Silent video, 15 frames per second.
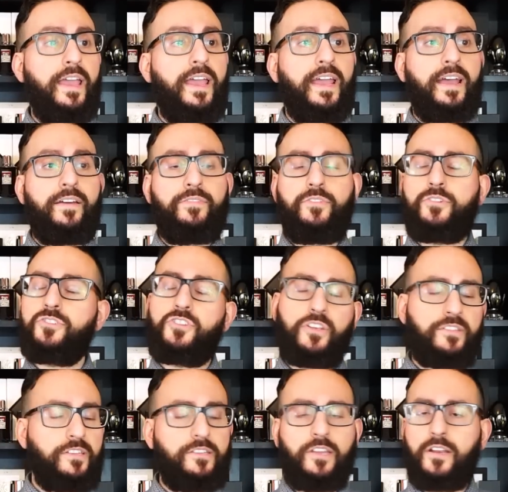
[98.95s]
and there's
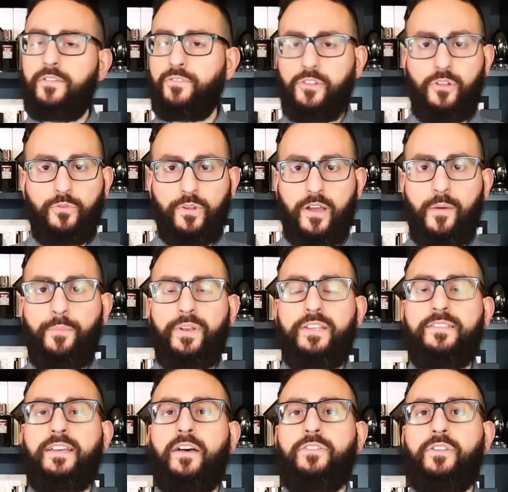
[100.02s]
just a ton of clone
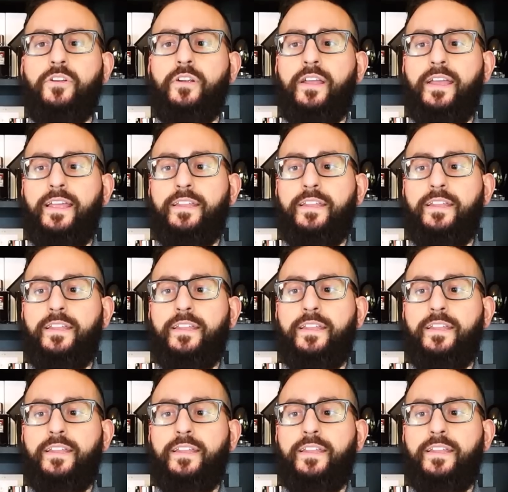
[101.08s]
companies out there,